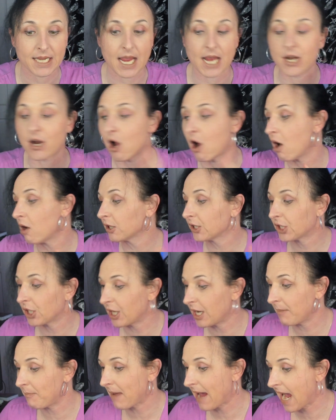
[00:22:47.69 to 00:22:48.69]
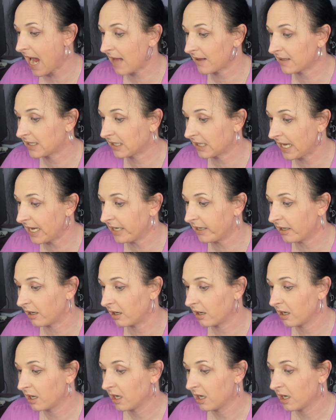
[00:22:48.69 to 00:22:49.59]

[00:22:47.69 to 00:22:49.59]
and alternate paths later.